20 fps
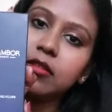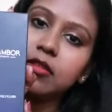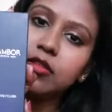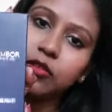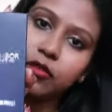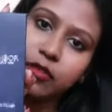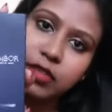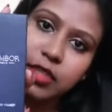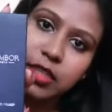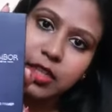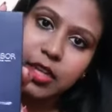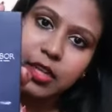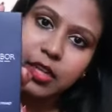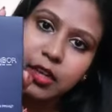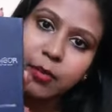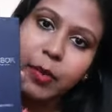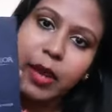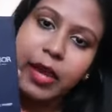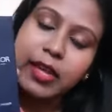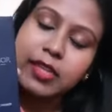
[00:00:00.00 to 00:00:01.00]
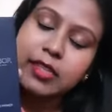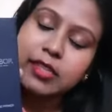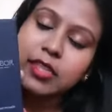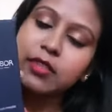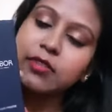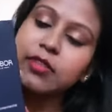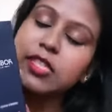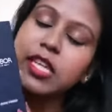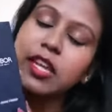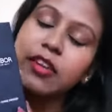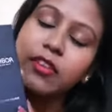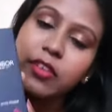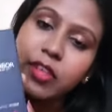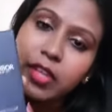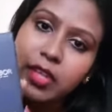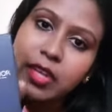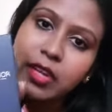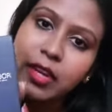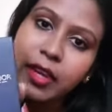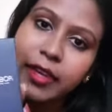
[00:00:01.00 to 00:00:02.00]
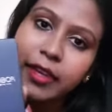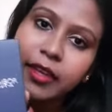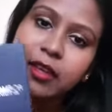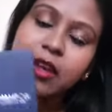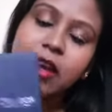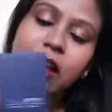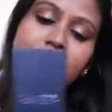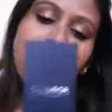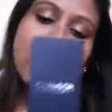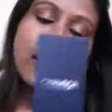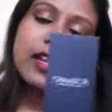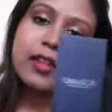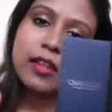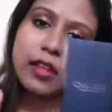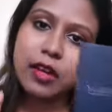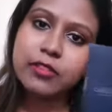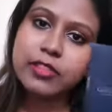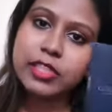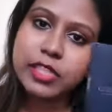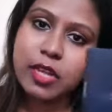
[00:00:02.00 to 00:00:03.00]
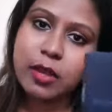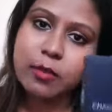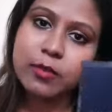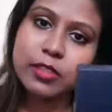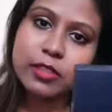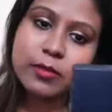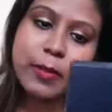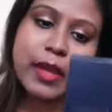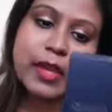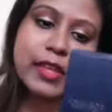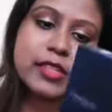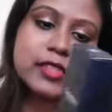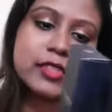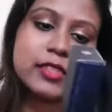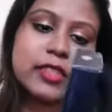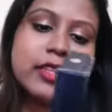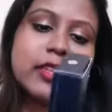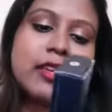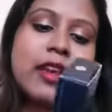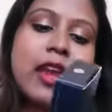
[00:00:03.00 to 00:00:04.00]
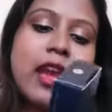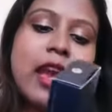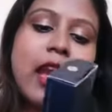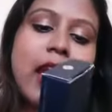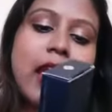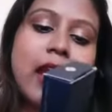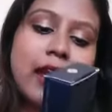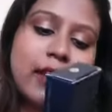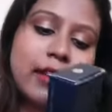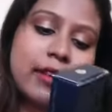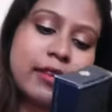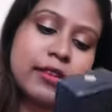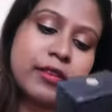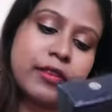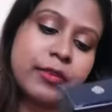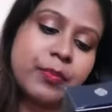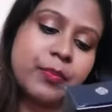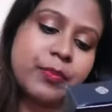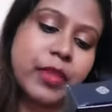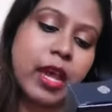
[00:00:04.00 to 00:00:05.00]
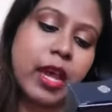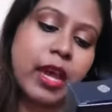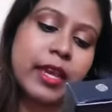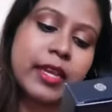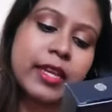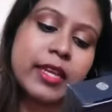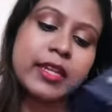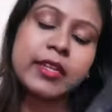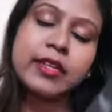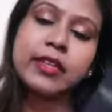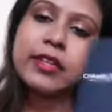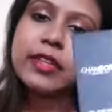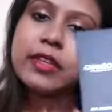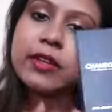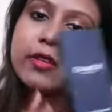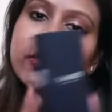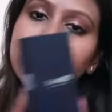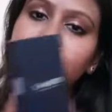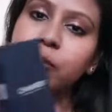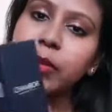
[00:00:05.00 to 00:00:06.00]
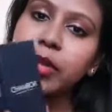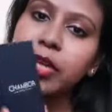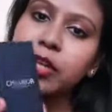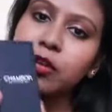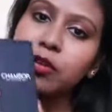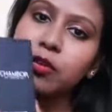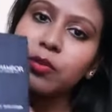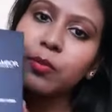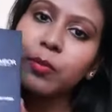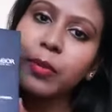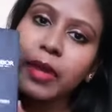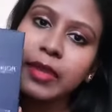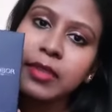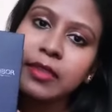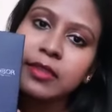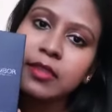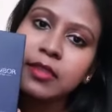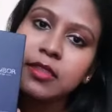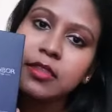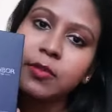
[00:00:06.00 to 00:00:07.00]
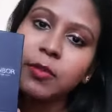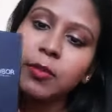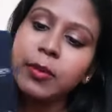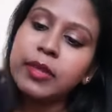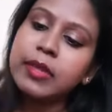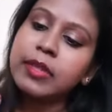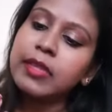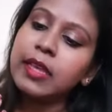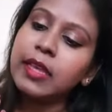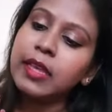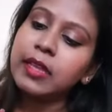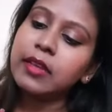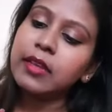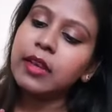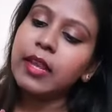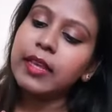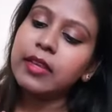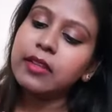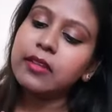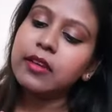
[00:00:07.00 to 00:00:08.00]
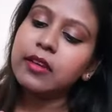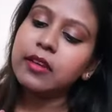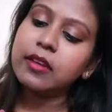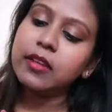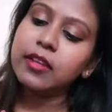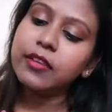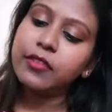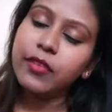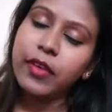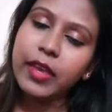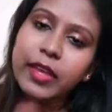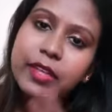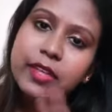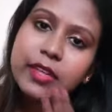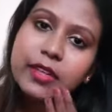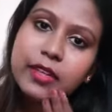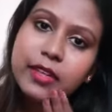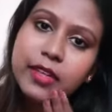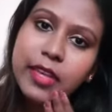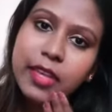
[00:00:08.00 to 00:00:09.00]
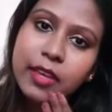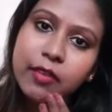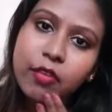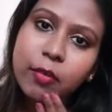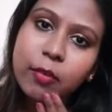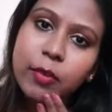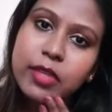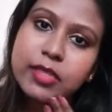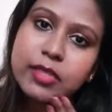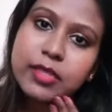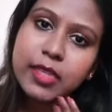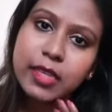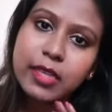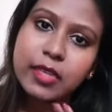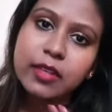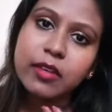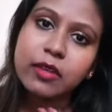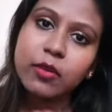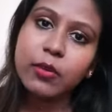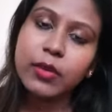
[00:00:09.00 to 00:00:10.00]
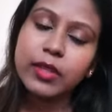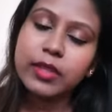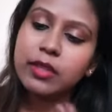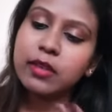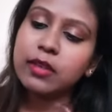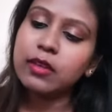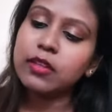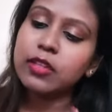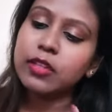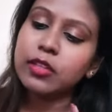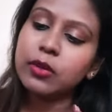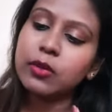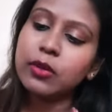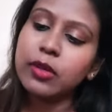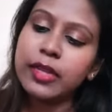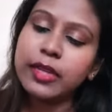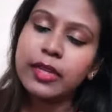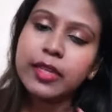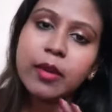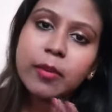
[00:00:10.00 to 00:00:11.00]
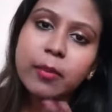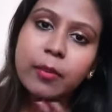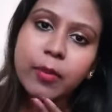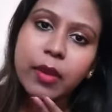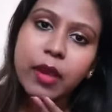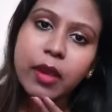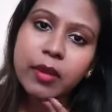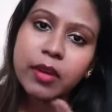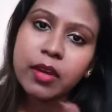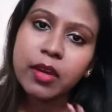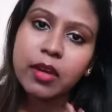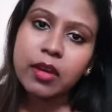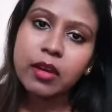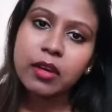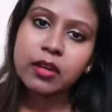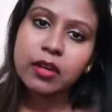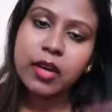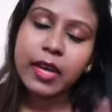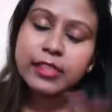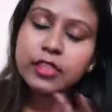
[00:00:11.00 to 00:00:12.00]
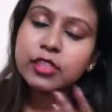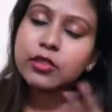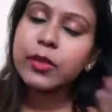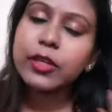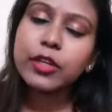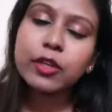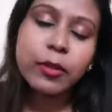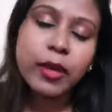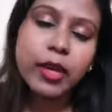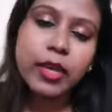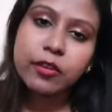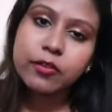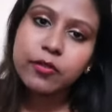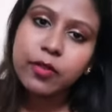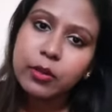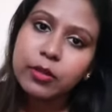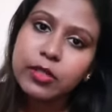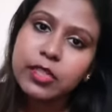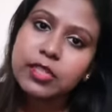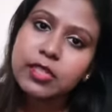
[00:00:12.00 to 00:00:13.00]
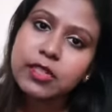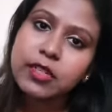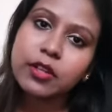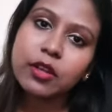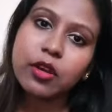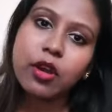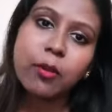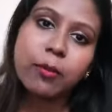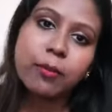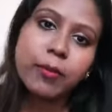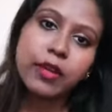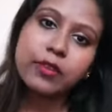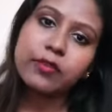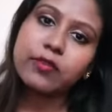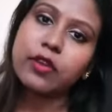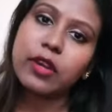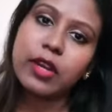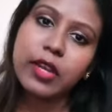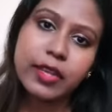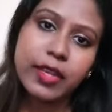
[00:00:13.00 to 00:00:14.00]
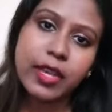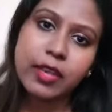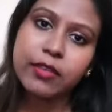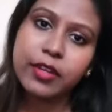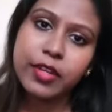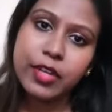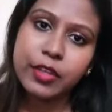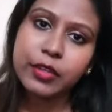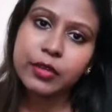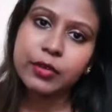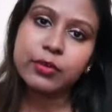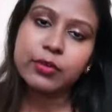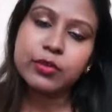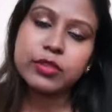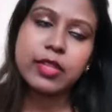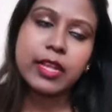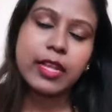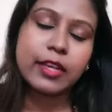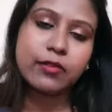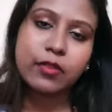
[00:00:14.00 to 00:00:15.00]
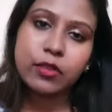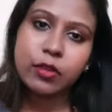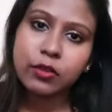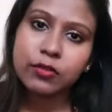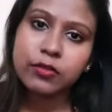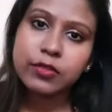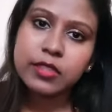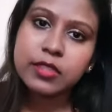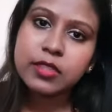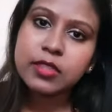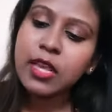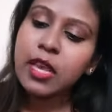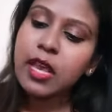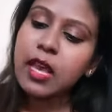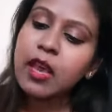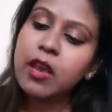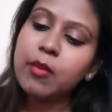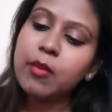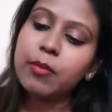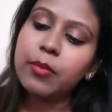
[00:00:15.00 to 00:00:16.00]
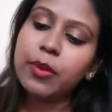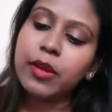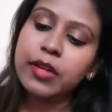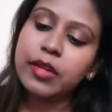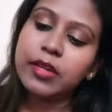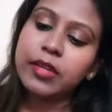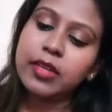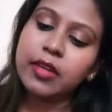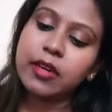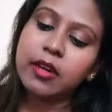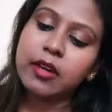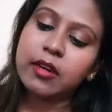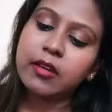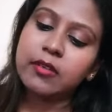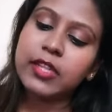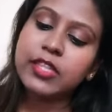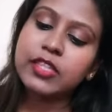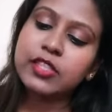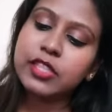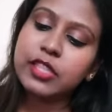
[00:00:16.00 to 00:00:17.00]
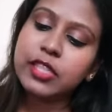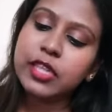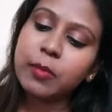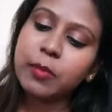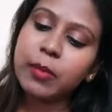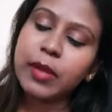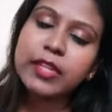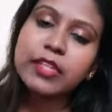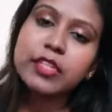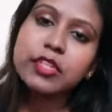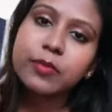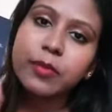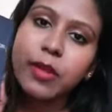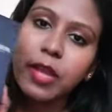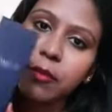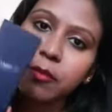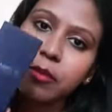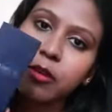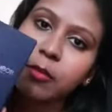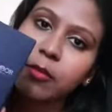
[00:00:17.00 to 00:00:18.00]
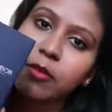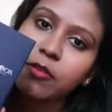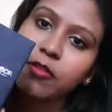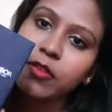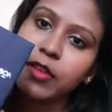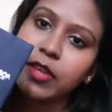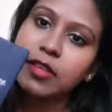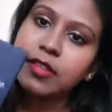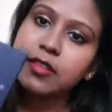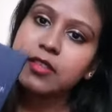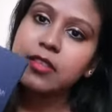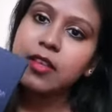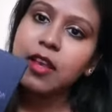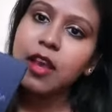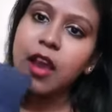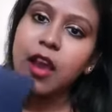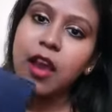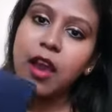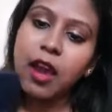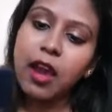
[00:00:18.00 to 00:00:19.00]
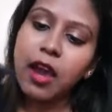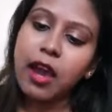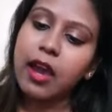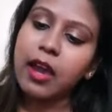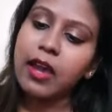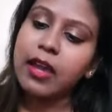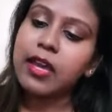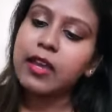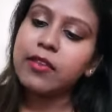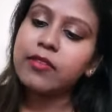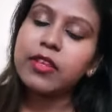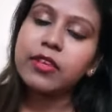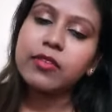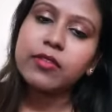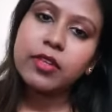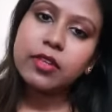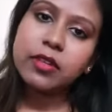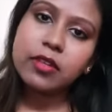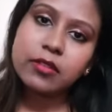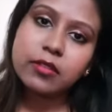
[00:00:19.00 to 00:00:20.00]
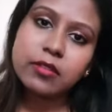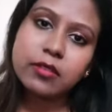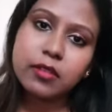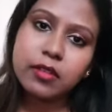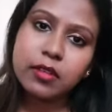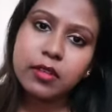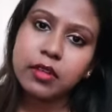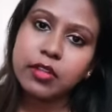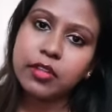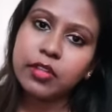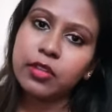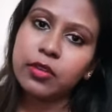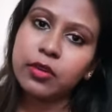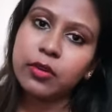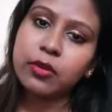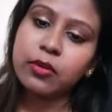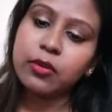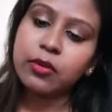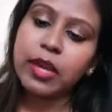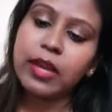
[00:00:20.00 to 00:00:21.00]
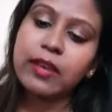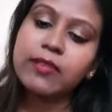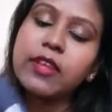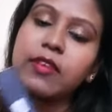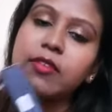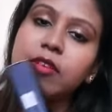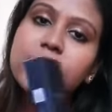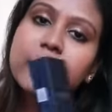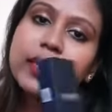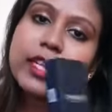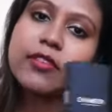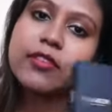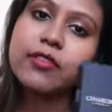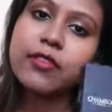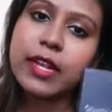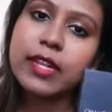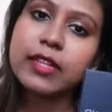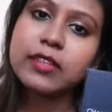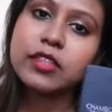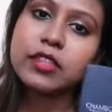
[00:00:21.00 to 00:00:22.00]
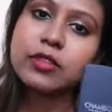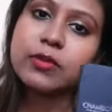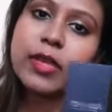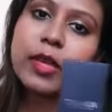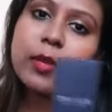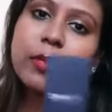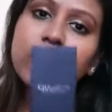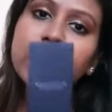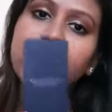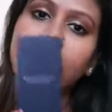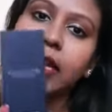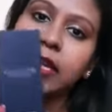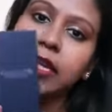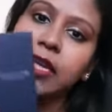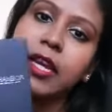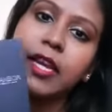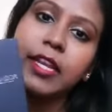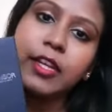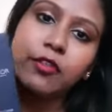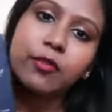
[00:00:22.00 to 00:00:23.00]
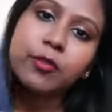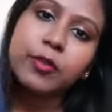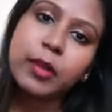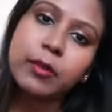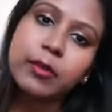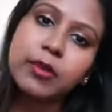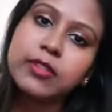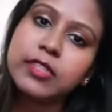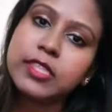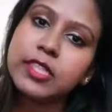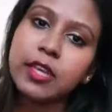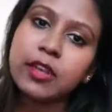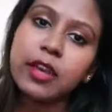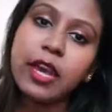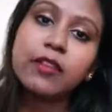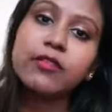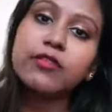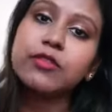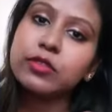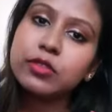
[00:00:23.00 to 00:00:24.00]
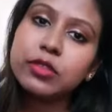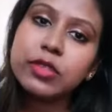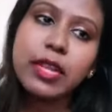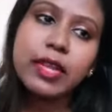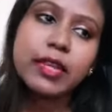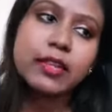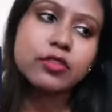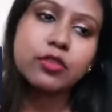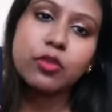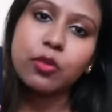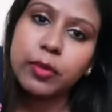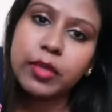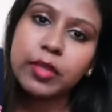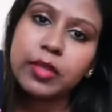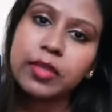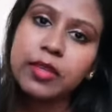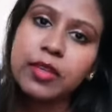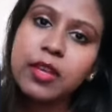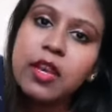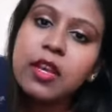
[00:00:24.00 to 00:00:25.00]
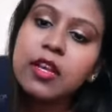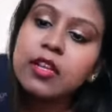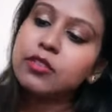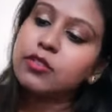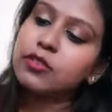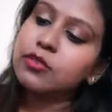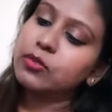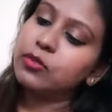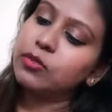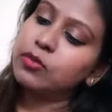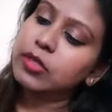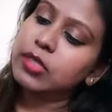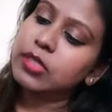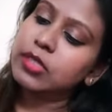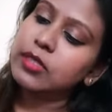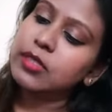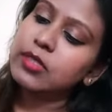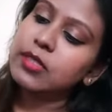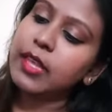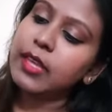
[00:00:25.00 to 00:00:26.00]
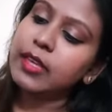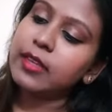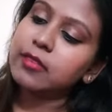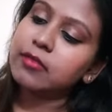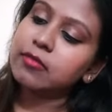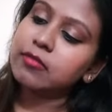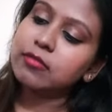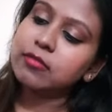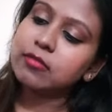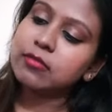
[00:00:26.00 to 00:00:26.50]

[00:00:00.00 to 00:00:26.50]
sophisticated packaging which I really like. I love Chambor's packaging, and I didn't mean to buy this, but then like the effect it gave on my skin when the, you know, lady uh, uh, uh, I just went to buy a foundation and a compact for like everyday use, like for office, but uh, when she applied this primer on my face, I have never, you know, I've never really felt this way about any kind of primer which I, I've used like so many. So this is like,